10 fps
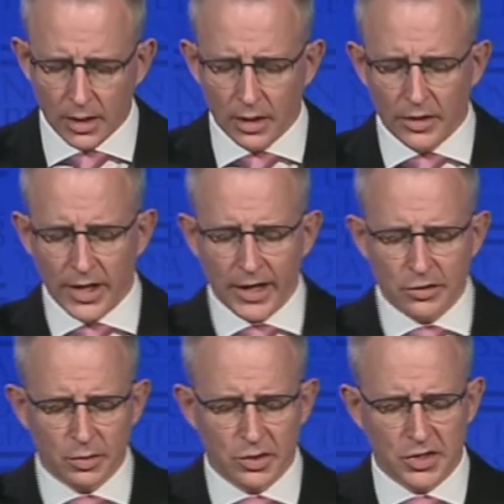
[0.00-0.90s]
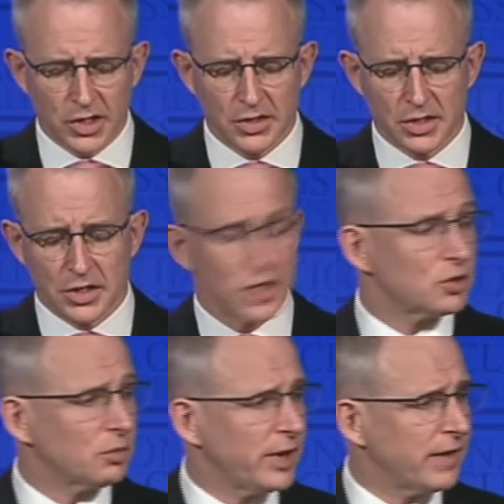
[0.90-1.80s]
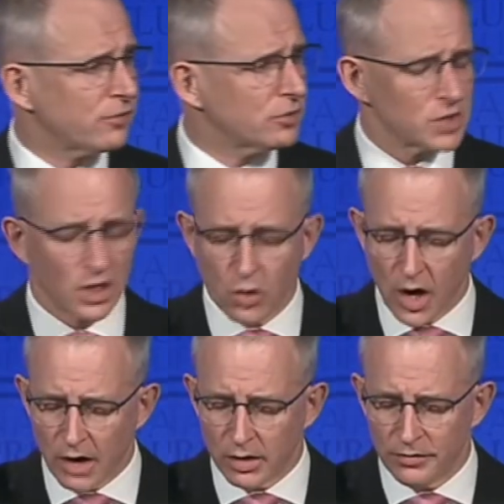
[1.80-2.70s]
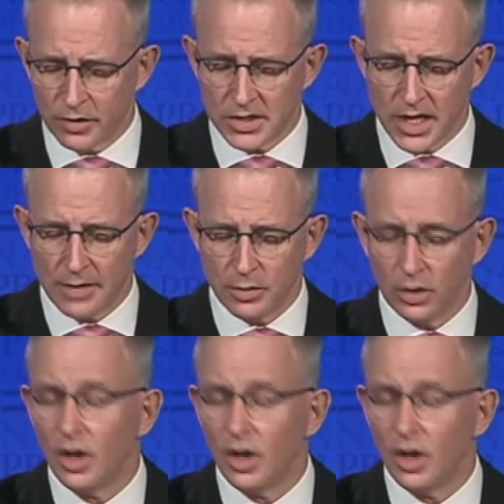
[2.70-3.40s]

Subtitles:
The ACCC's Digital Platforms Inquiry, for example,